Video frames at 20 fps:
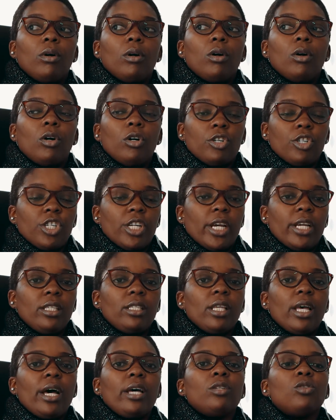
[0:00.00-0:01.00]

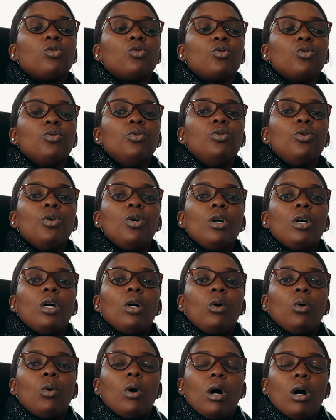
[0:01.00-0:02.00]
cautious as to
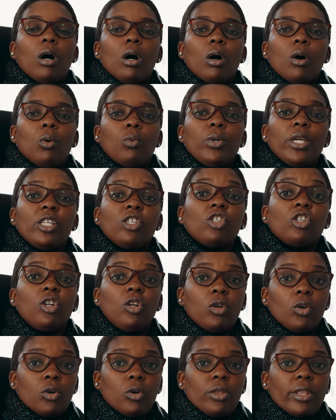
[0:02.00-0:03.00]
which
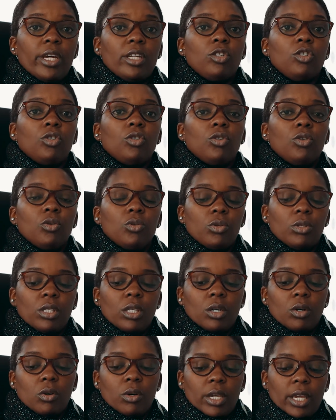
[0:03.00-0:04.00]
law that you're
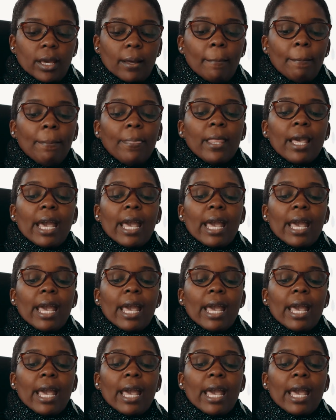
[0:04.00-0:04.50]
using, okay?